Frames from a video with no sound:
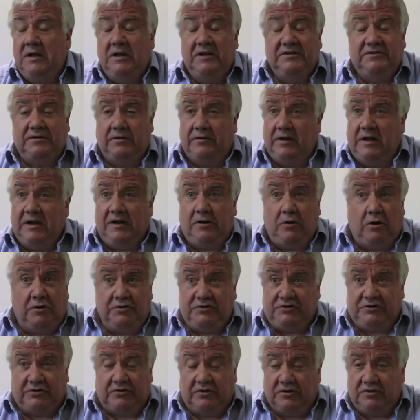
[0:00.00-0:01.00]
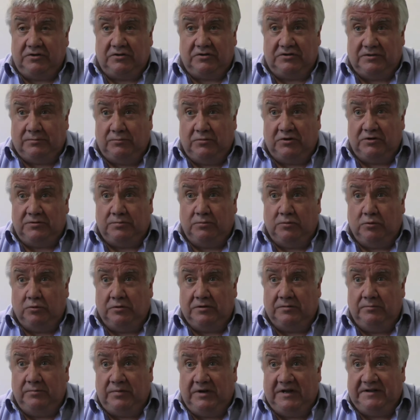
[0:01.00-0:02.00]
So their cost structures are much more
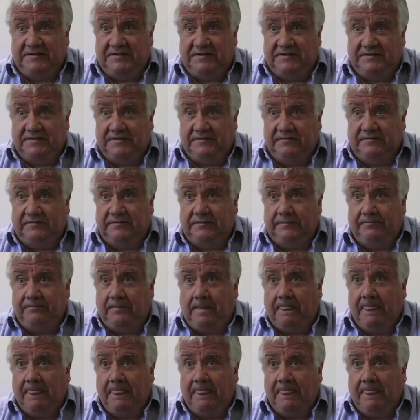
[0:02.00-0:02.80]
competitive.